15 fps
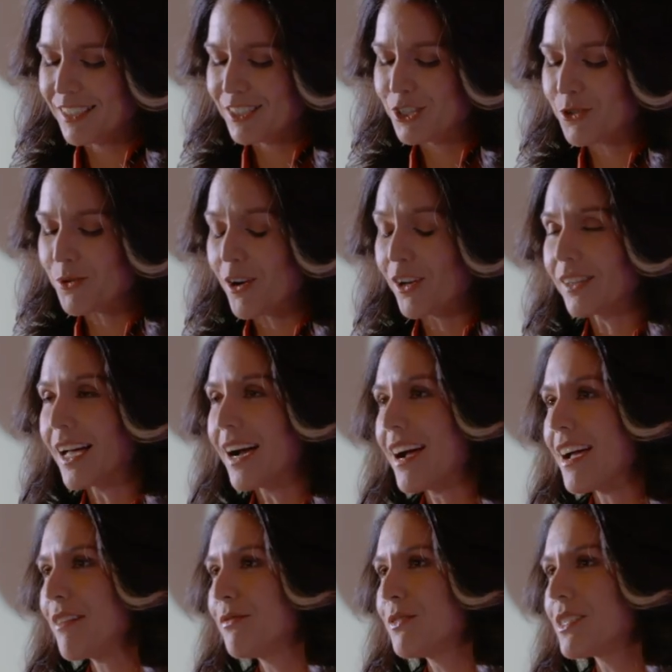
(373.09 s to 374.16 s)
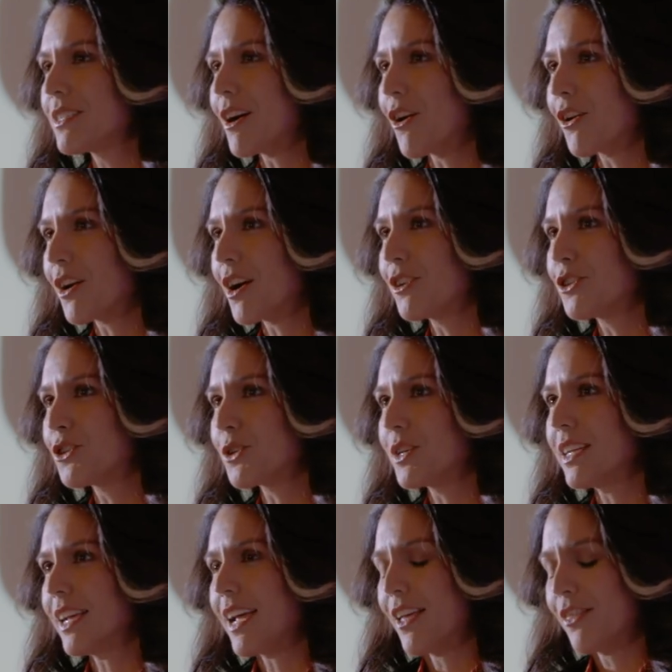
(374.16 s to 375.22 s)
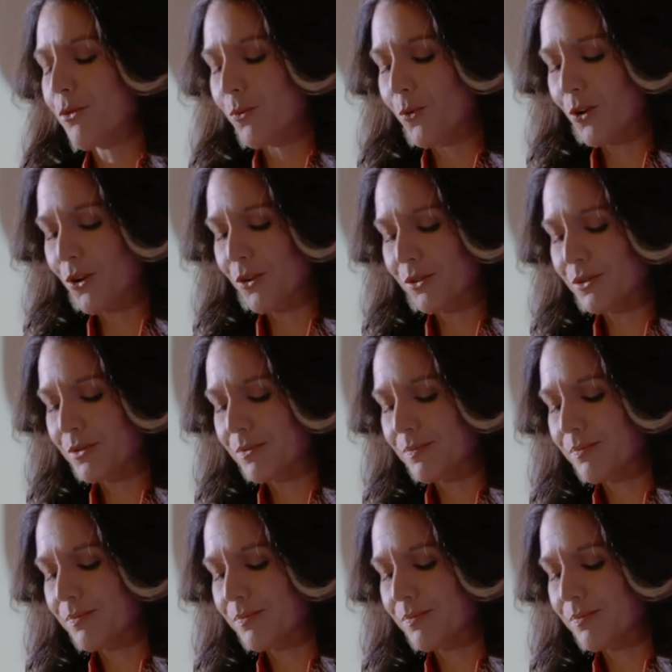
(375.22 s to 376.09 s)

to our lives, our country, and the world.